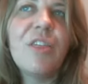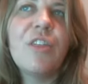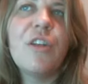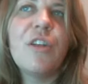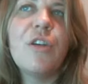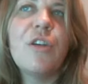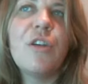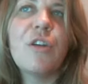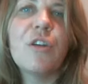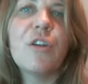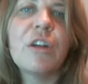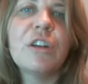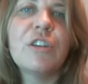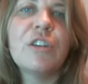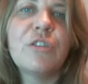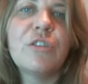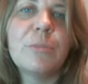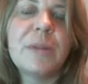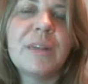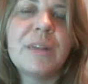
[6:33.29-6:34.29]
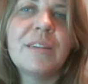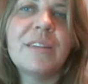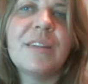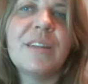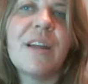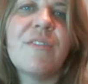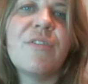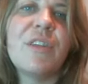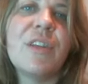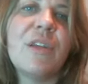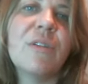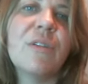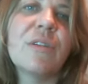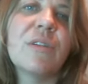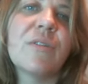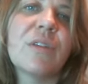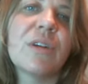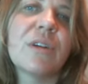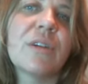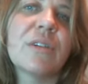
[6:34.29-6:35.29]
the nourishment of the
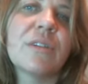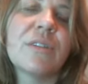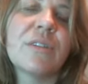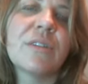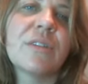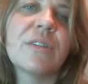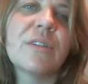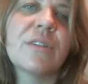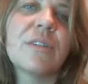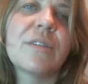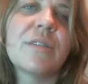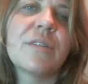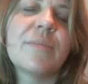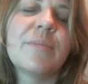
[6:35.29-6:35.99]
universe.